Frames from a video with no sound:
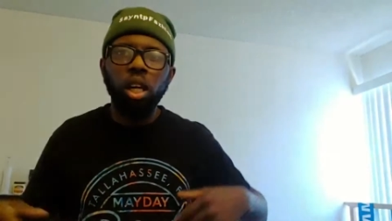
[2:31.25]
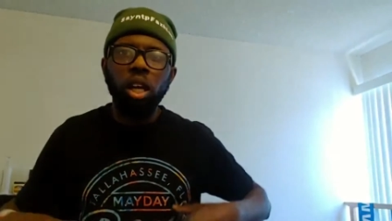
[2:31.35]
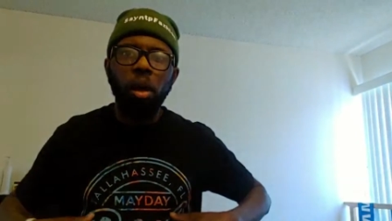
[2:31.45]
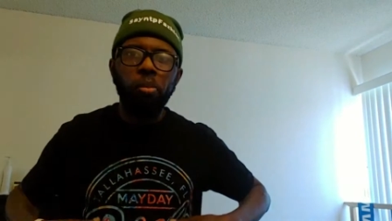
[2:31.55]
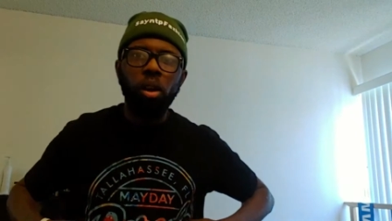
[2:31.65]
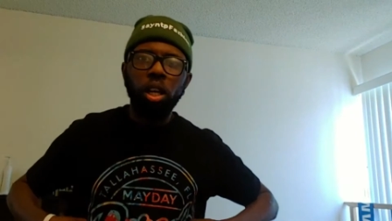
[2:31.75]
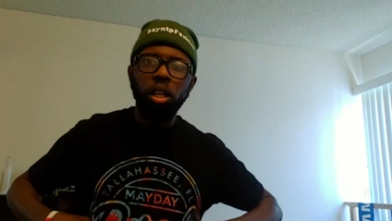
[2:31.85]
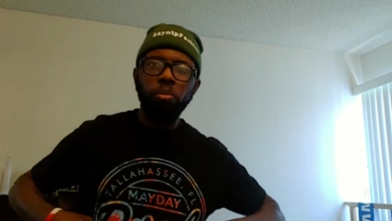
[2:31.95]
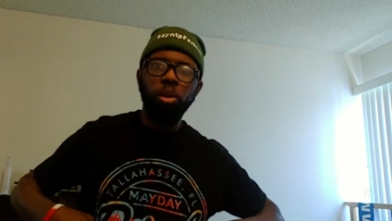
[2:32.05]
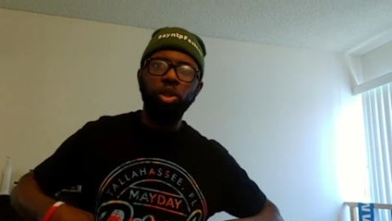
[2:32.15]
I'm rocking
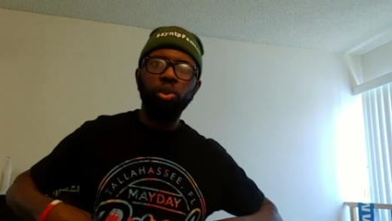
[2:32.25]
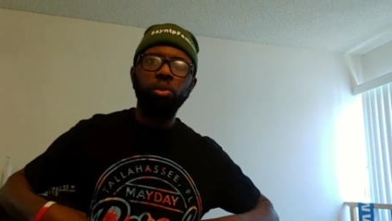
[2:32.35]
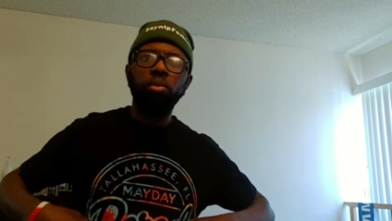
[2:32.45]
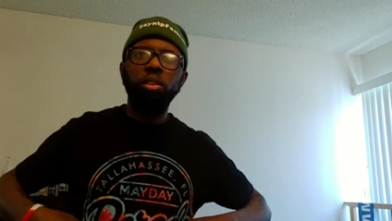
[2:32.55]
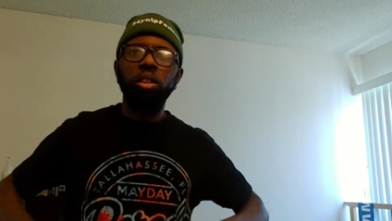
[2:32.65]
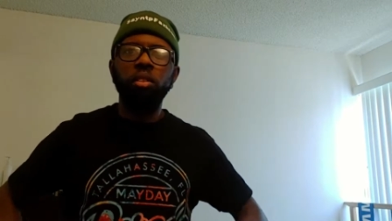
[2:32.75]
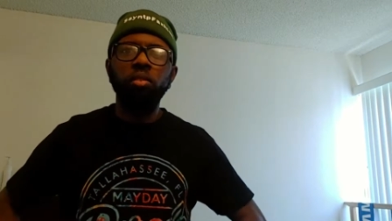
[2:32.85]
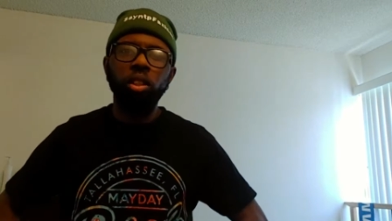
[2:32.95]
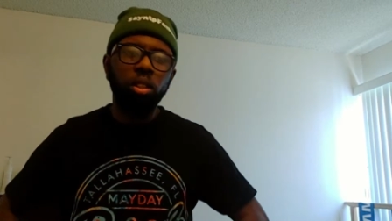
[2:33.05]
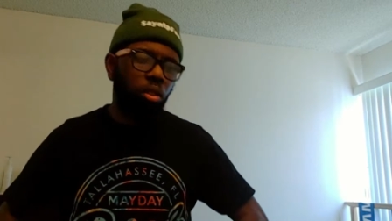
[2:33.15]
my shirt, you
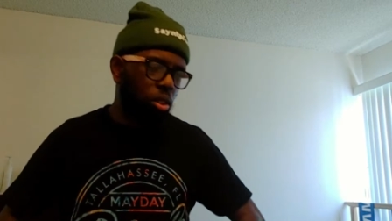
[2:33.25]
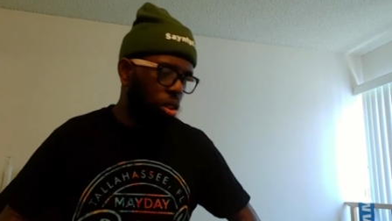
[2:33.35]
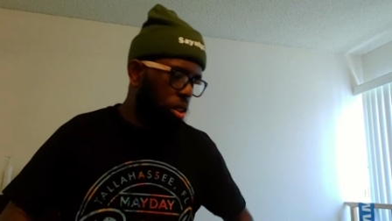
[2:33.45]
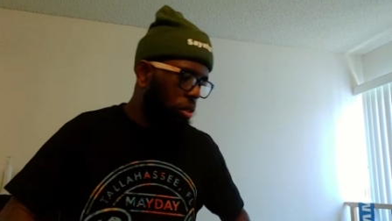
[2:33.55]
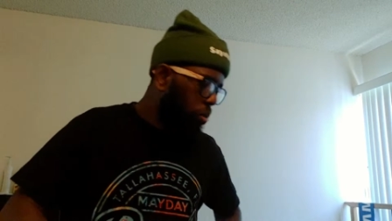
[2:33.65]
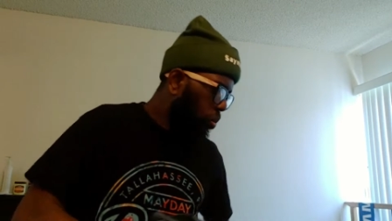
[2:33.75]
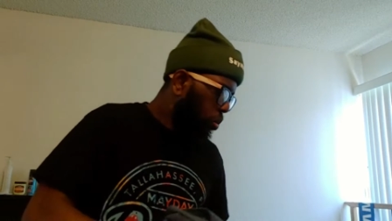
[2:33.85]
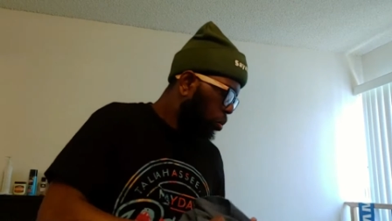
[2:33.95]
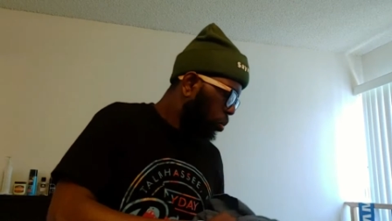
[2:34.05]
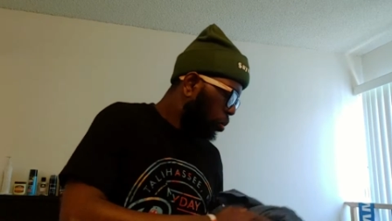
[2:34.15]
can see.
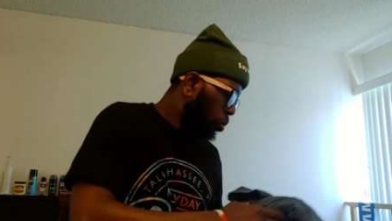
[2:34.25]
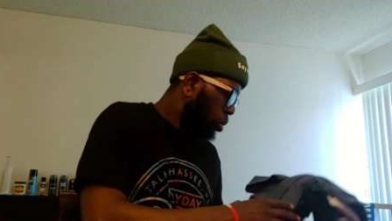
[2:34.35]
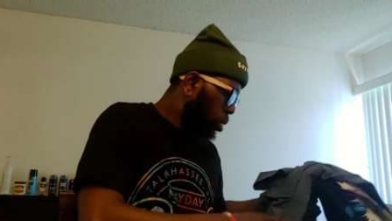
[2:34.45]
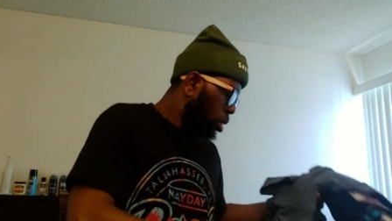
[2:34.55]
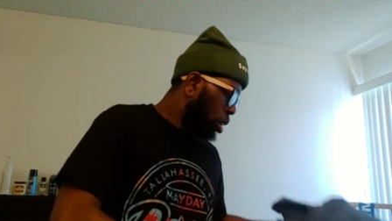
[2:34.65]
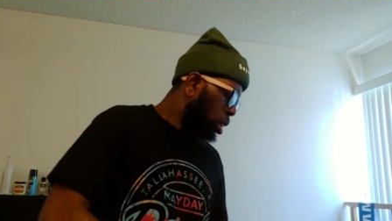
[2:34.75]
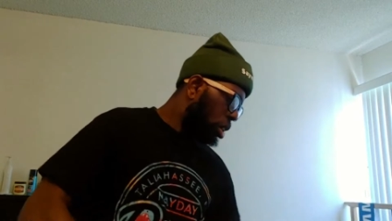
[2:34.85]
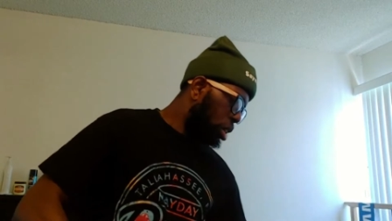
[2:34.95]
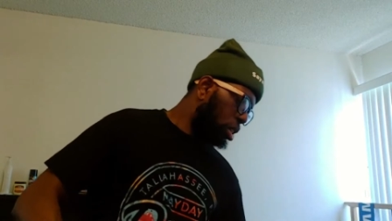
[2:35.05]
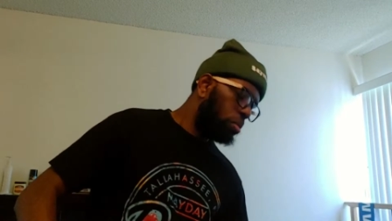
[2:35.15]

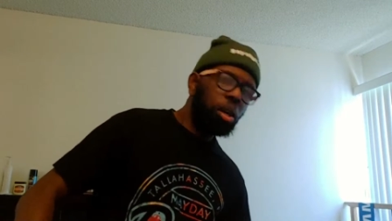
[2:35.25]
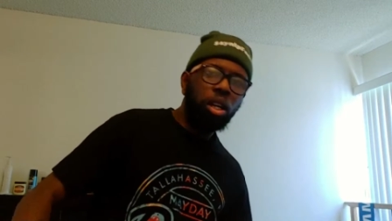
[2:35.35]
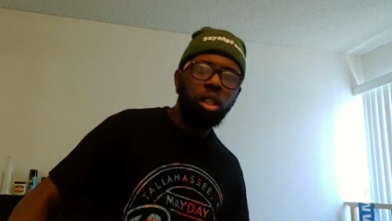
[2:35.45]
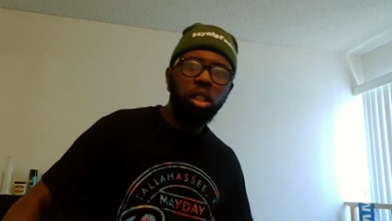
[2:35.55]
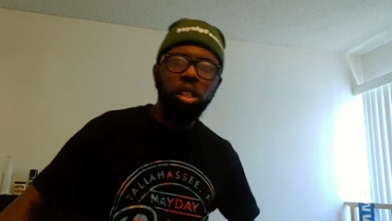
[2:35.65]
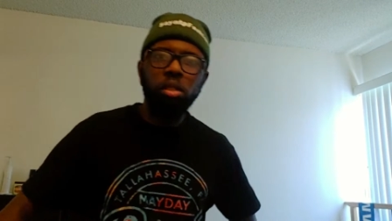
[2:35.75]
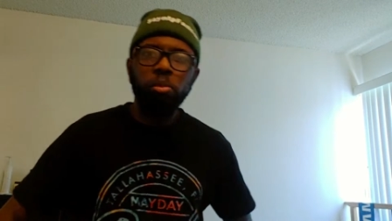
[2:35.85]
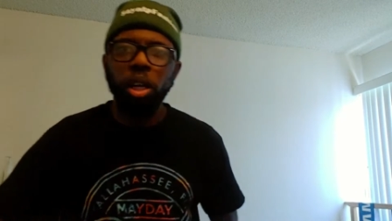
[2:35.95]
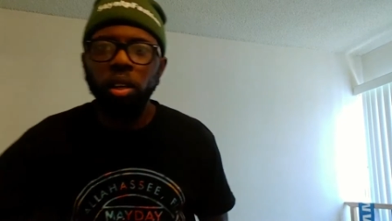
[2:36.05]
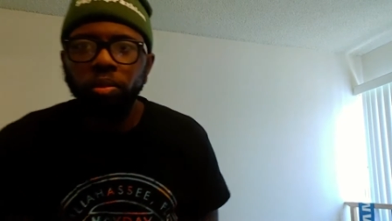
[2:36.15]
This is my, this is
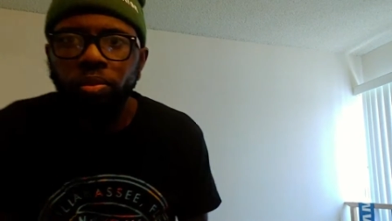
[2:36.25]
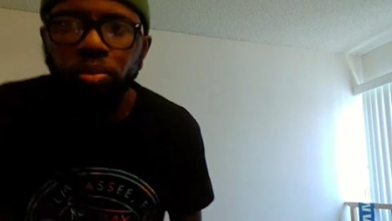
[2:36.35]
my, um,